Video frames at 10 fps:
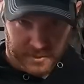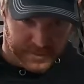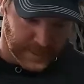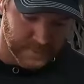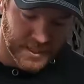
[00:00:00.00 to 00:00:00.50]

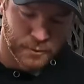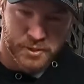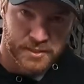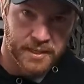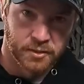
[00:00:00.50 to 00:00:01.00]
Same thing
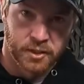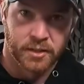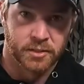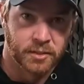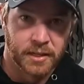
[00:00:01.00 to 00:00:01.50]
with state
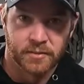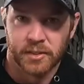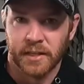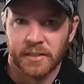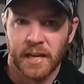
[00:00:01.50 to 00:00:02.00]
laws. A lot of
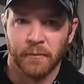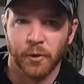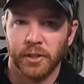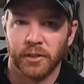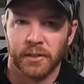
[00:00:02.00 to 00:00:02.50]
states have
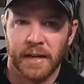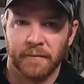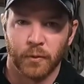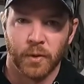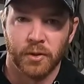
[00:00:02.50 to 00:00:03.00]
where you can only
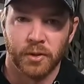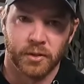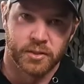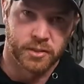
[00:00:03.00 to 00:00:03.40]
have 3 hooks.